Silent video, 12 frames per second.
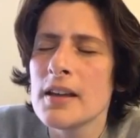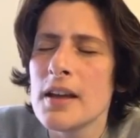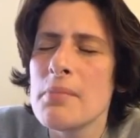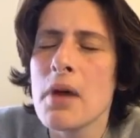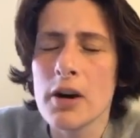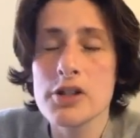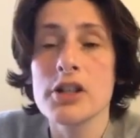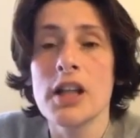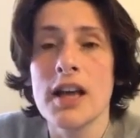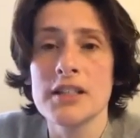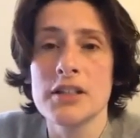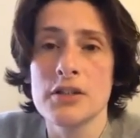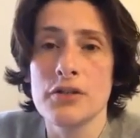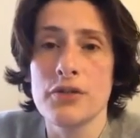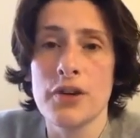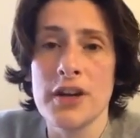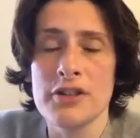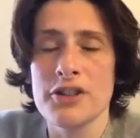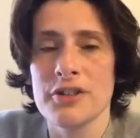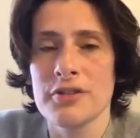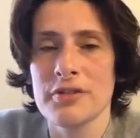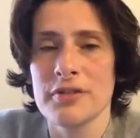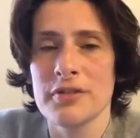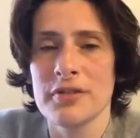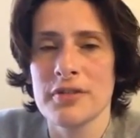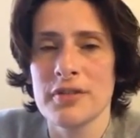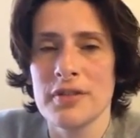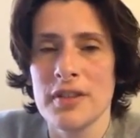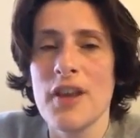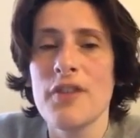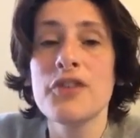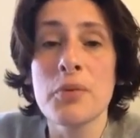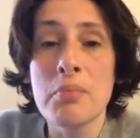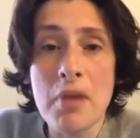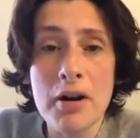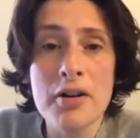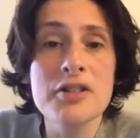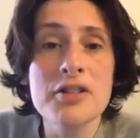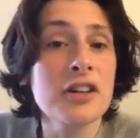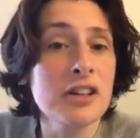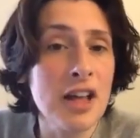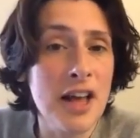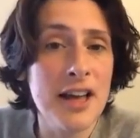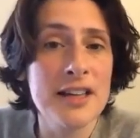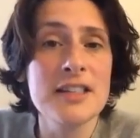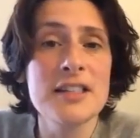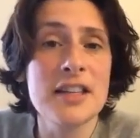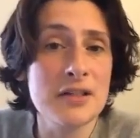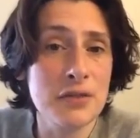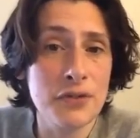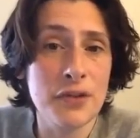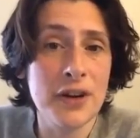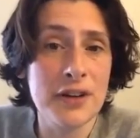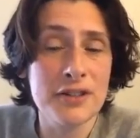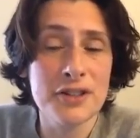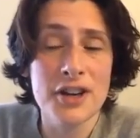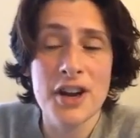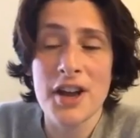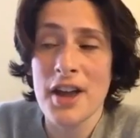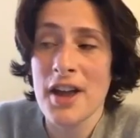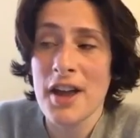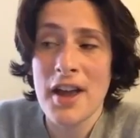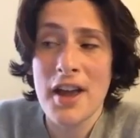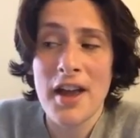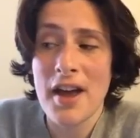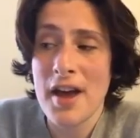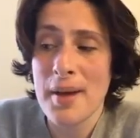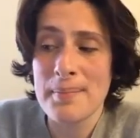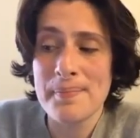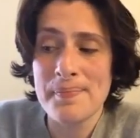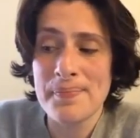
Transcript: marginalized as fringe. If you're marginalized as fringe, that